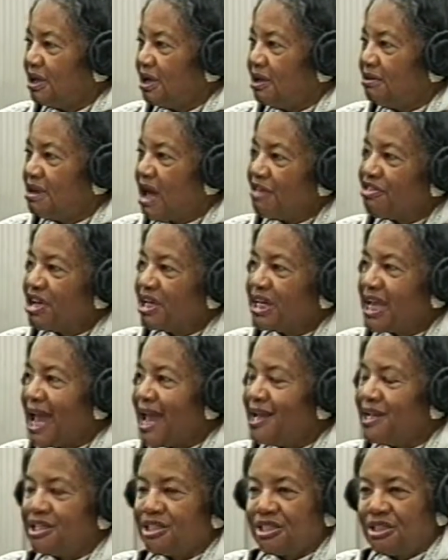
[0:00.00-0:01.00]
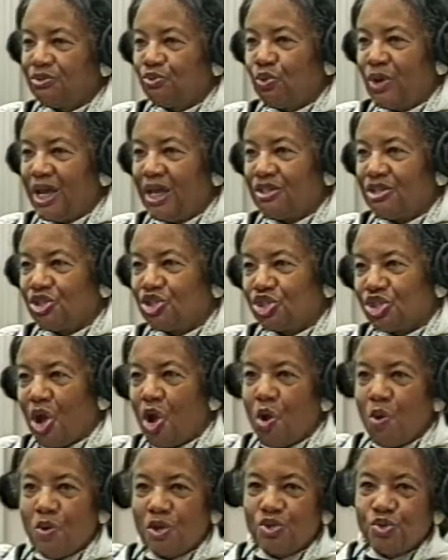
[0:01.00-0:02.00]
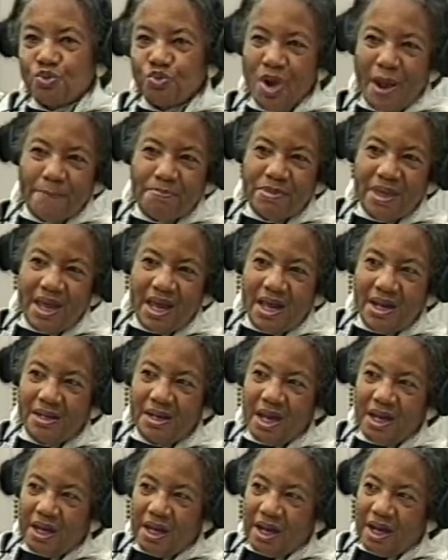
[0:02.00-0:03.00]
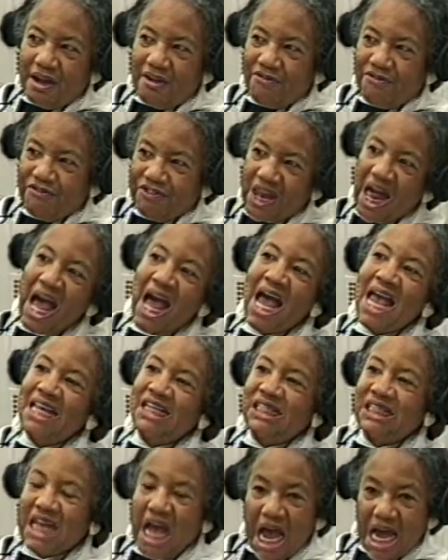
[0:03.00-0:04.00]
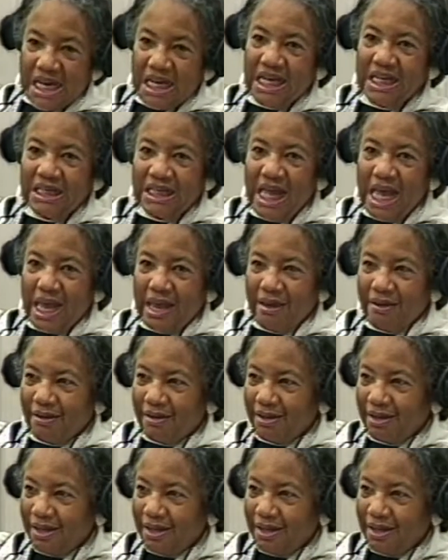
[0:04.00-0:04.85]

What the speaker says: Another case where the soul was ripped and flies got in there.